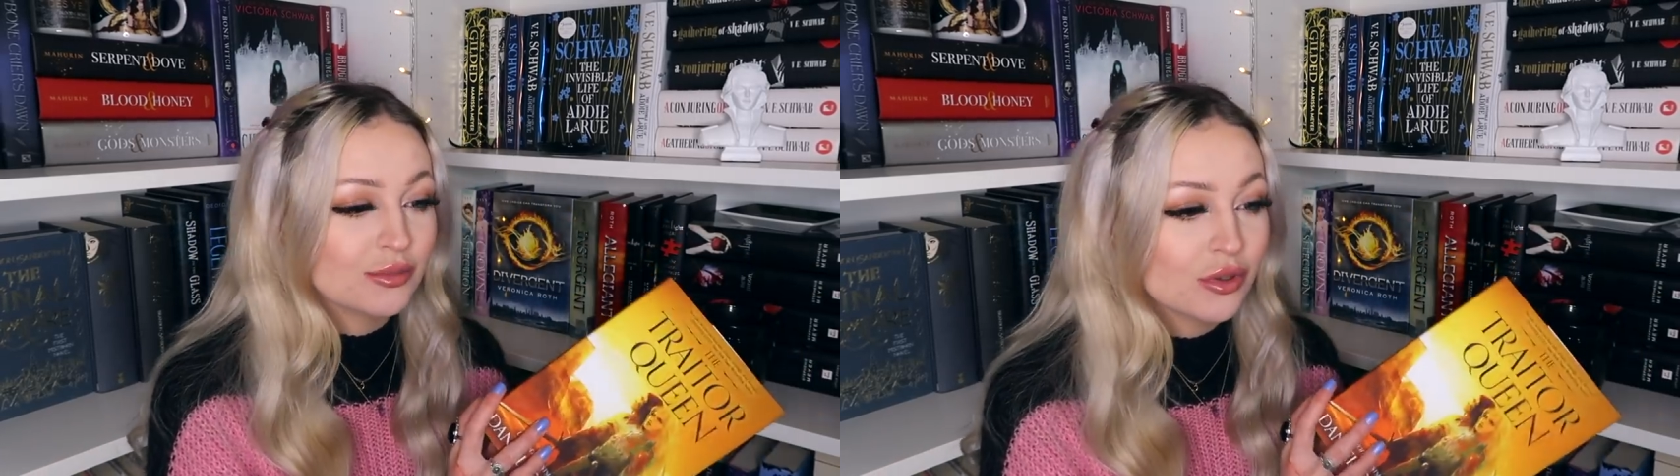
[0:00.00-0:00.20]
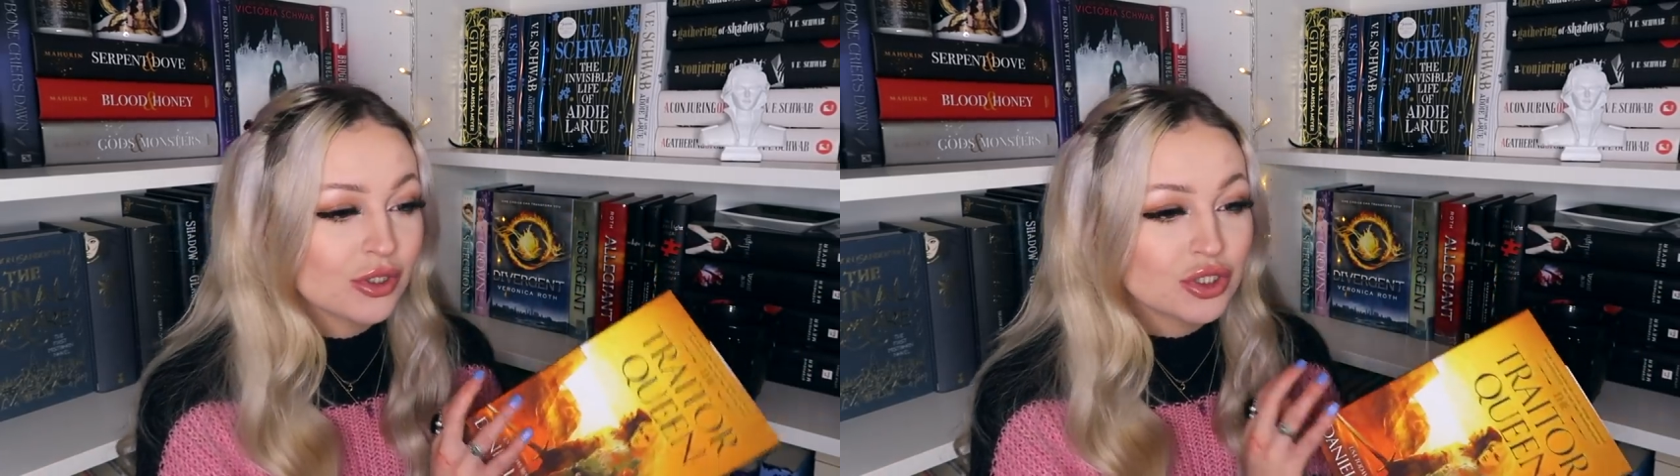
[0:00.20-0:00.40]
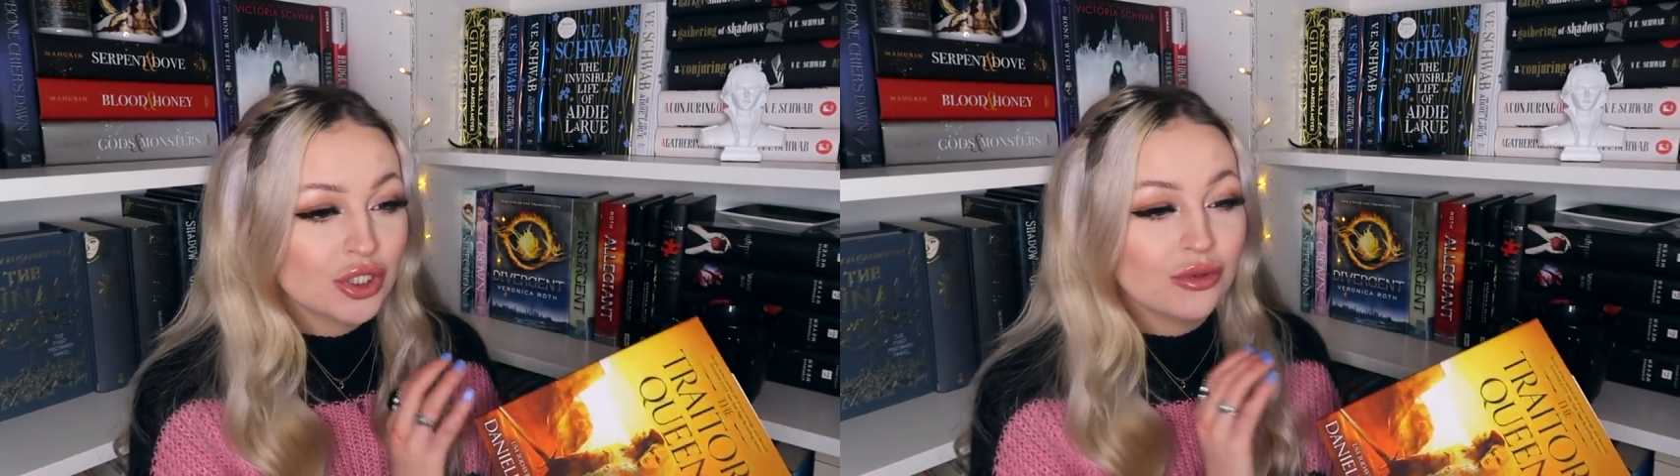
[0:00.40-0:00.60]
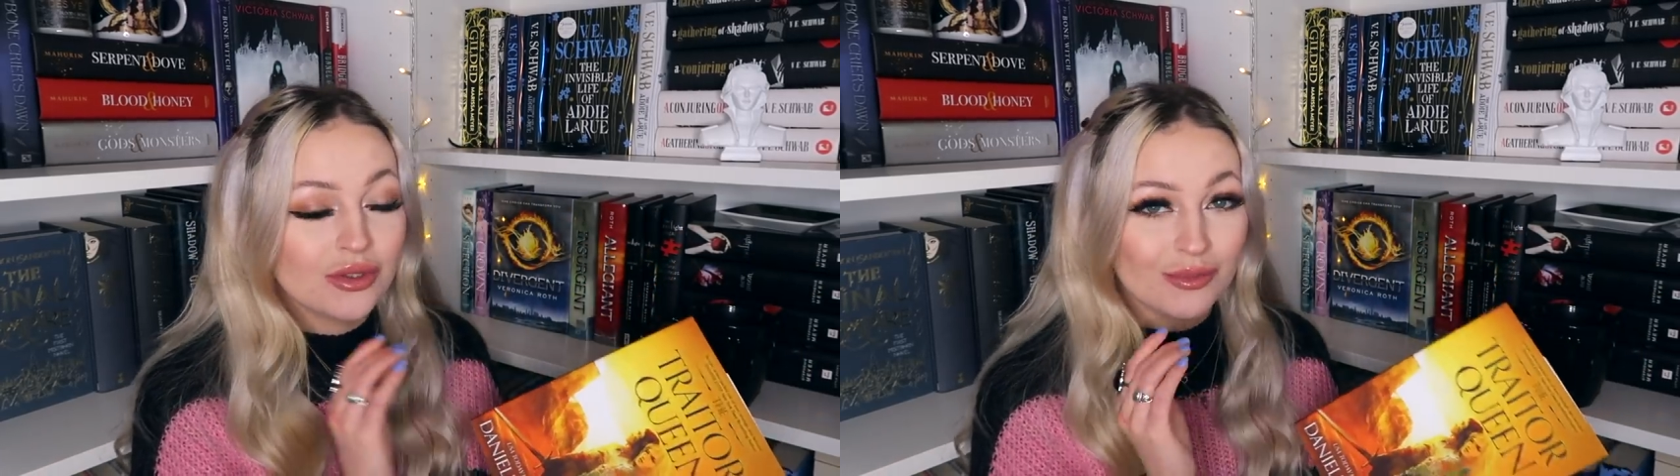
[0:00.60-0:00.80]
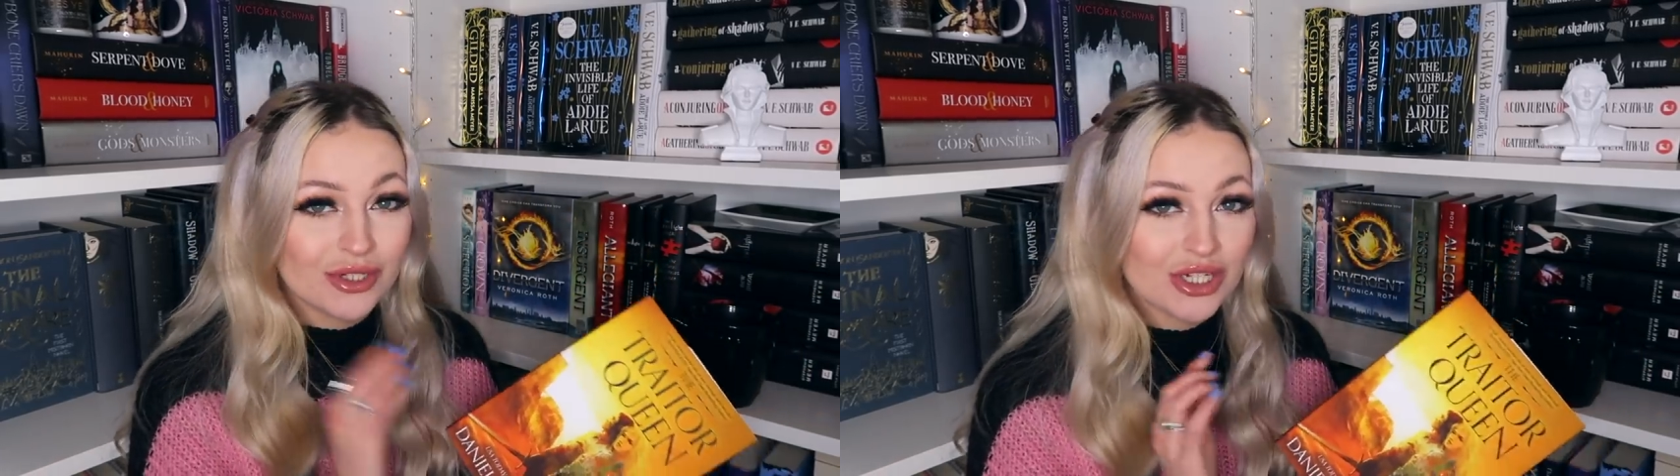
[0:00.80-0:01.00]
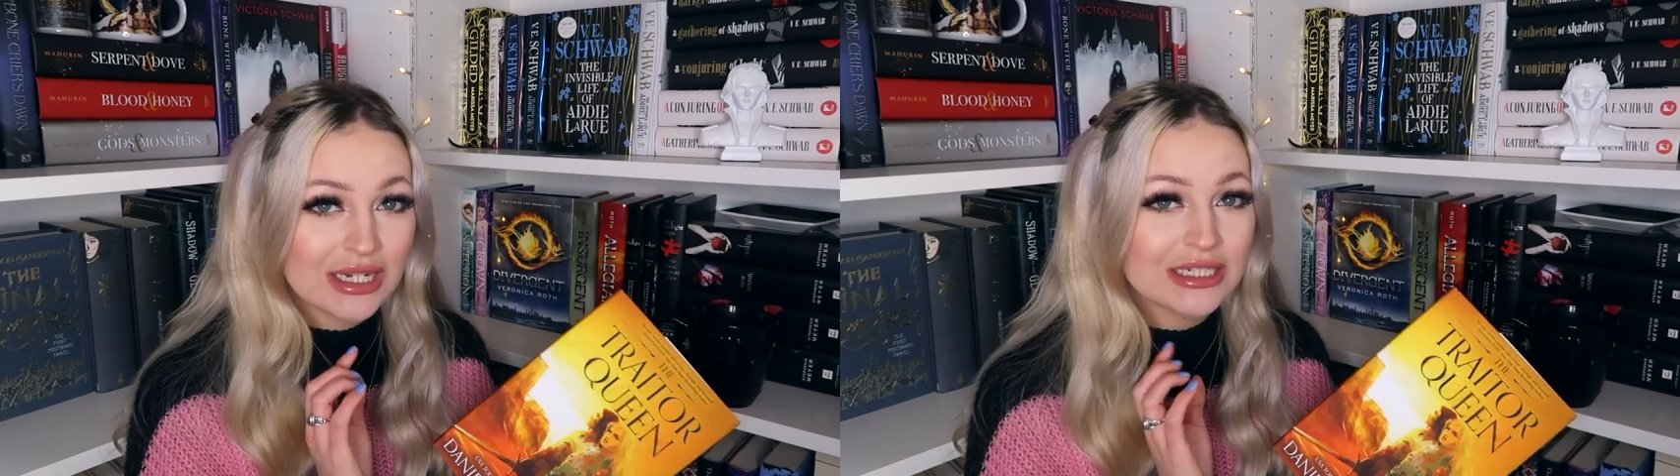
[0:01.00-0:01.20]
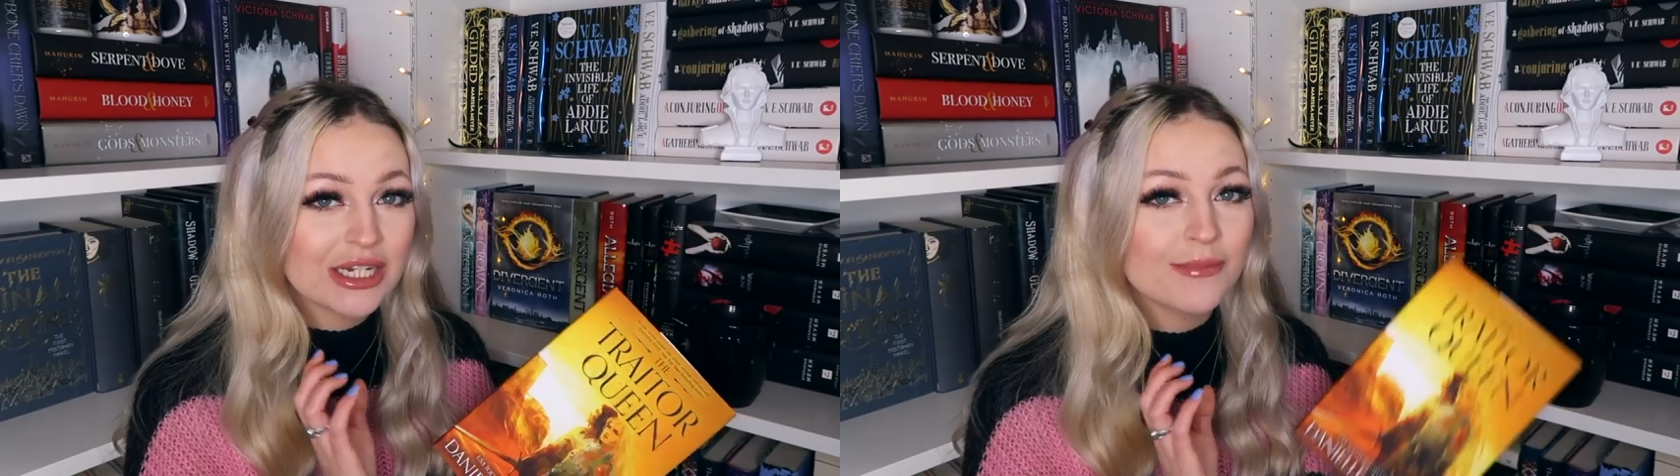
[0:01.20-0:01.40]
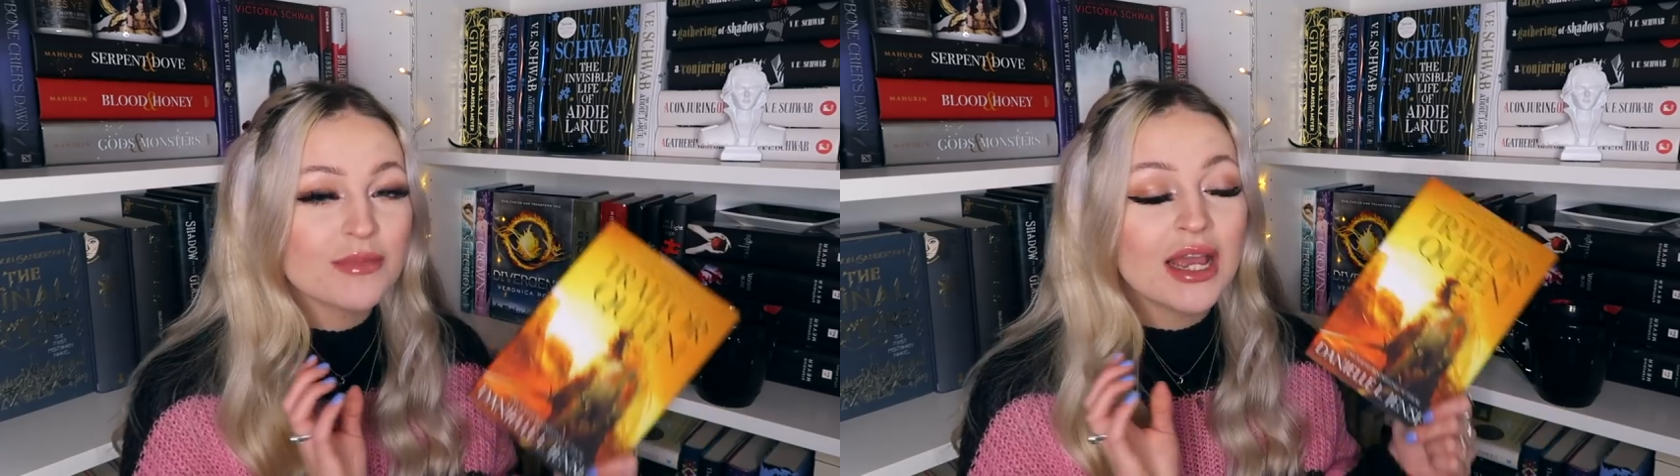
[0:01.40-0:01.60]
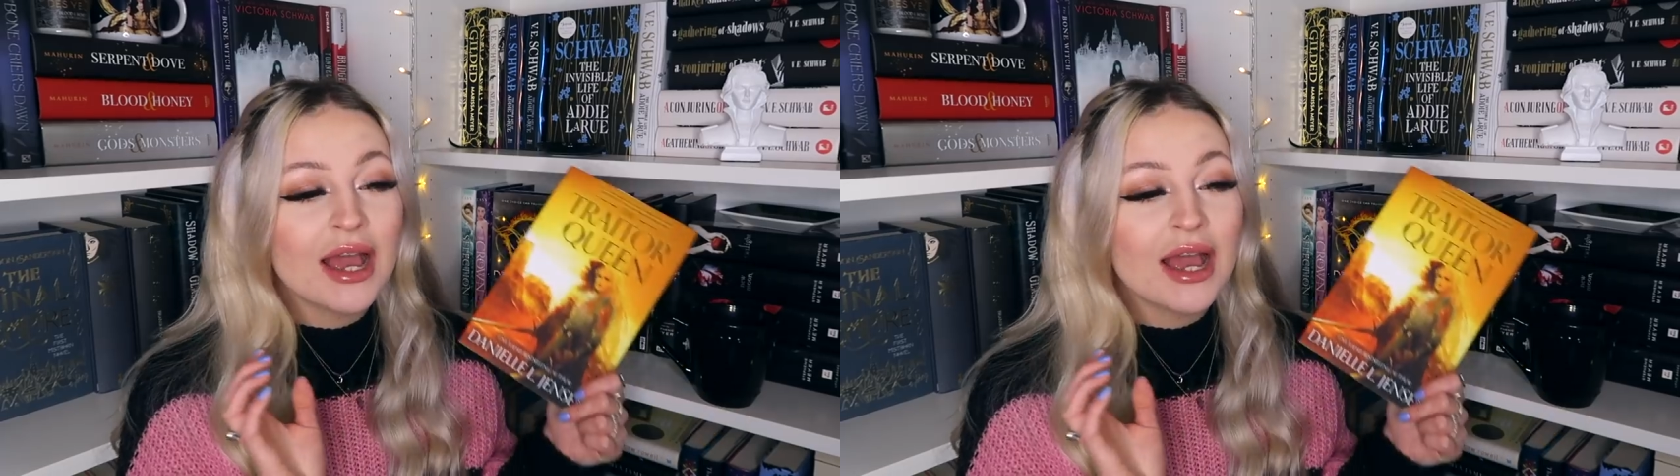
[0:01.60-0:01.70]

book to The Bridge Kingdom.